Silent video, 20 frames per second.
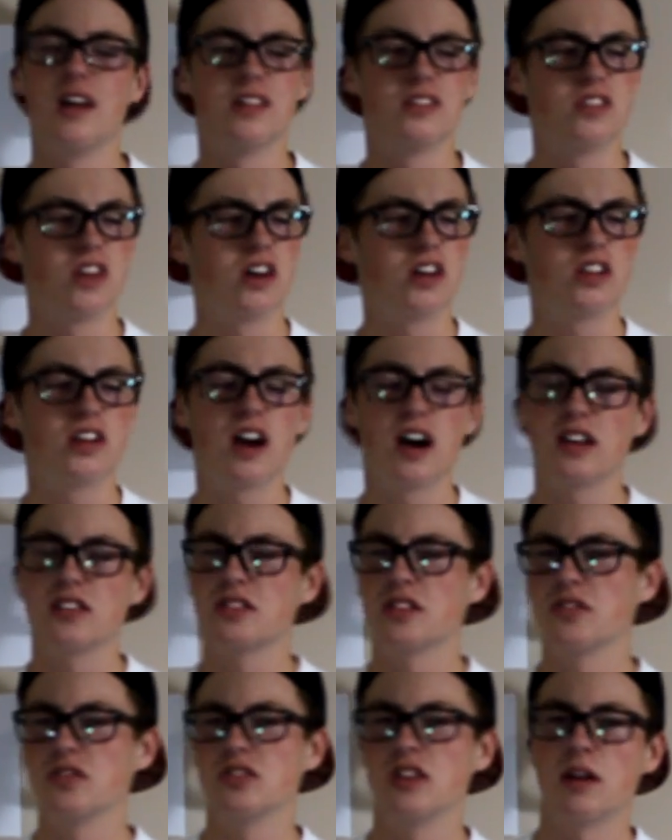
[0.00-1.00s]
tell you guys
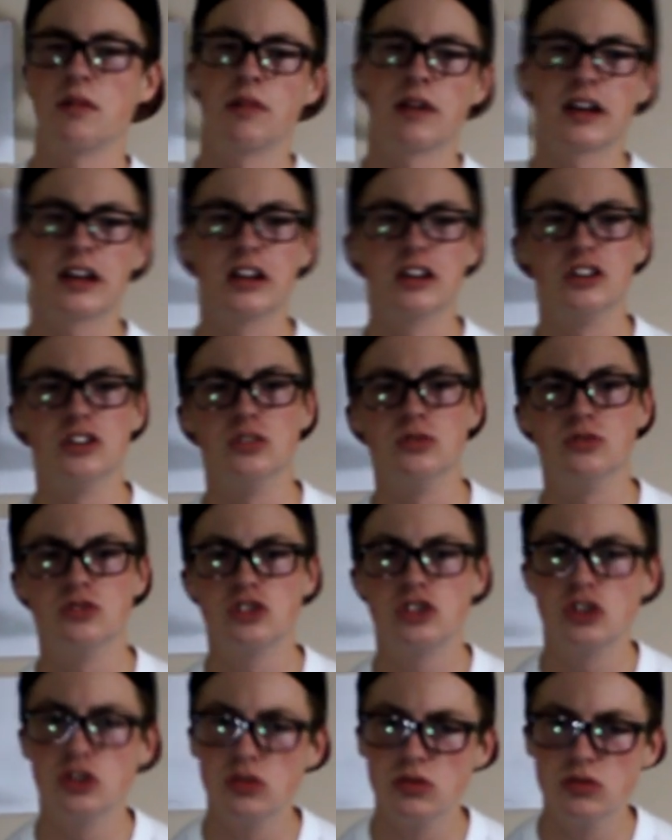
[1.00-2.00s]
every time I get new
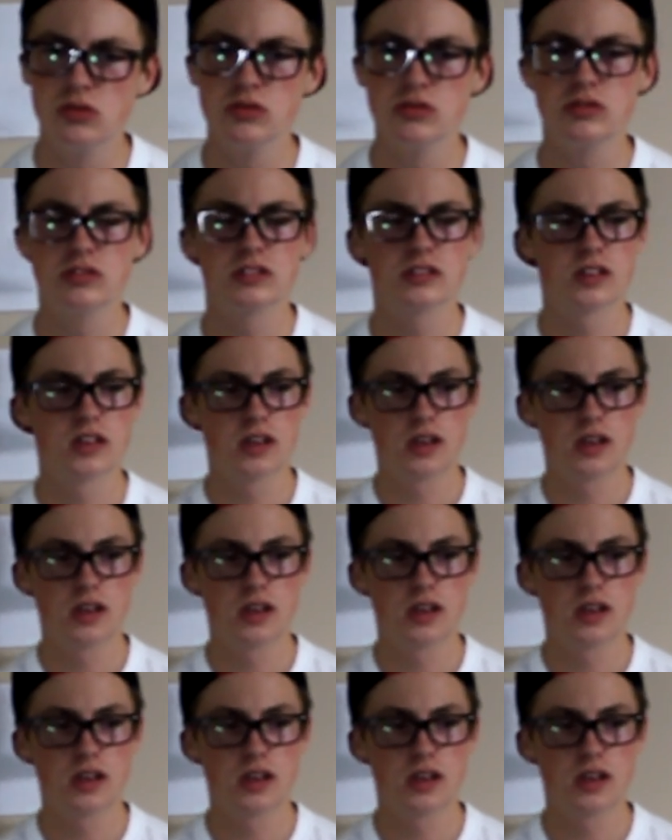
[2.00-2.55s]
shoes.